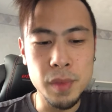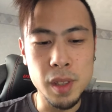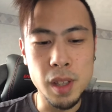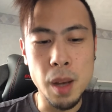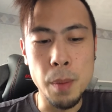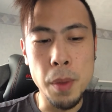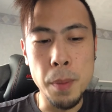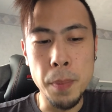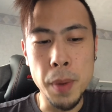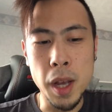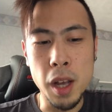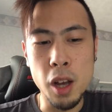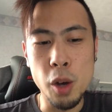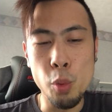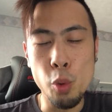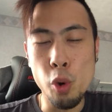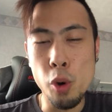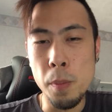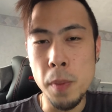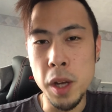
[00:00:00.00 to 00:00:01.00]
coming back I
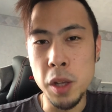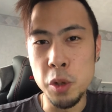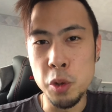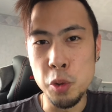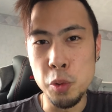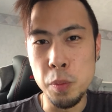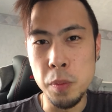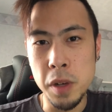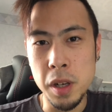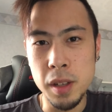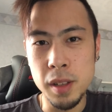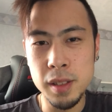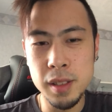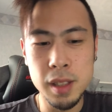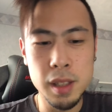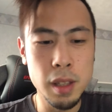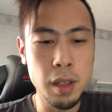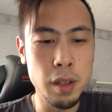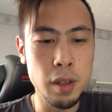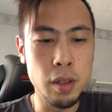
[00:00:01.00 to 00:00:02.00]
wore my U
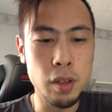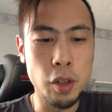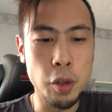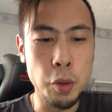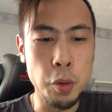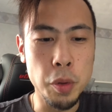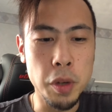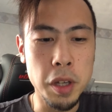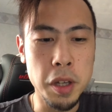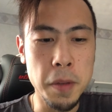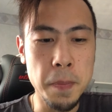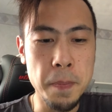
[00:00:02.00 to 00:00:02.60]
mask. So